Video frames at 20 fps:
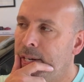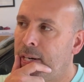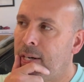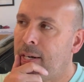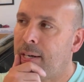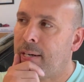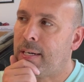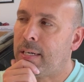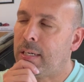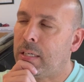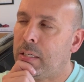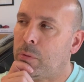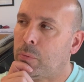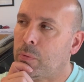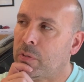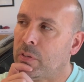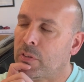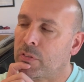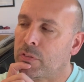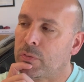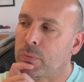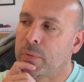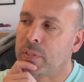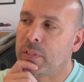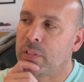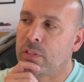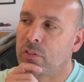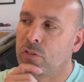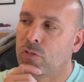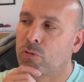What else do we
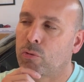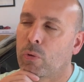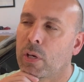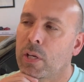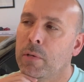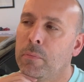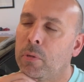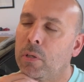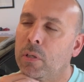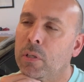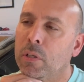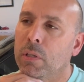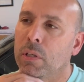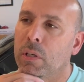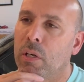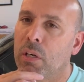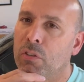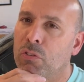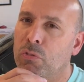need? The sway bar.